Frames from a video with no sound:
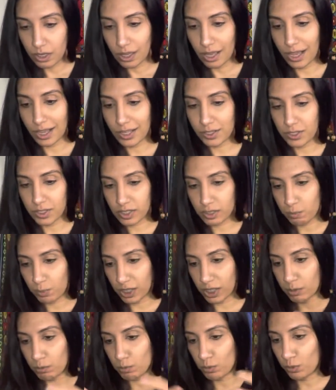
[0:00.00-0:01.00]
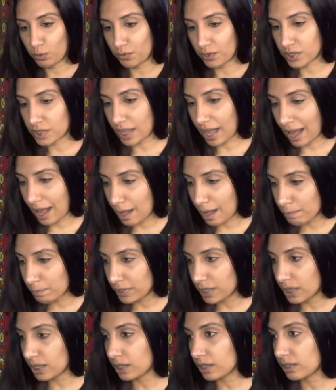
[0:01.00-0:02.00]
as this big move is
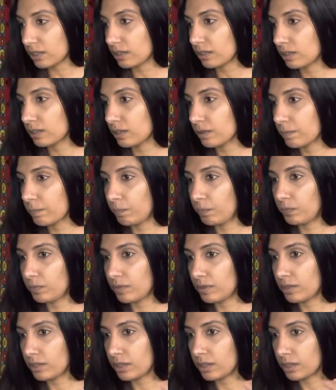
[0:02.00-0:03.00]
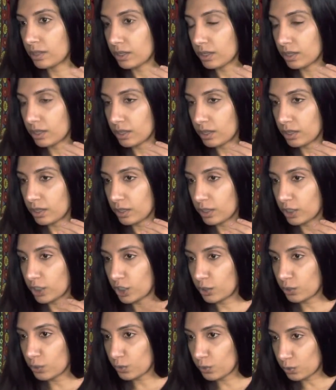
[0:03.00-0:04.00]
happening,
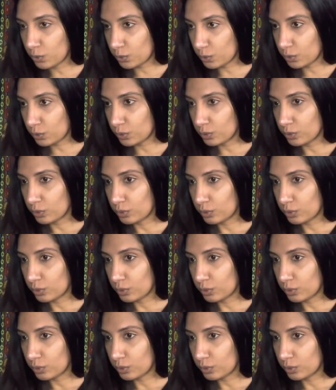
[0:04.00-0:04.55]
you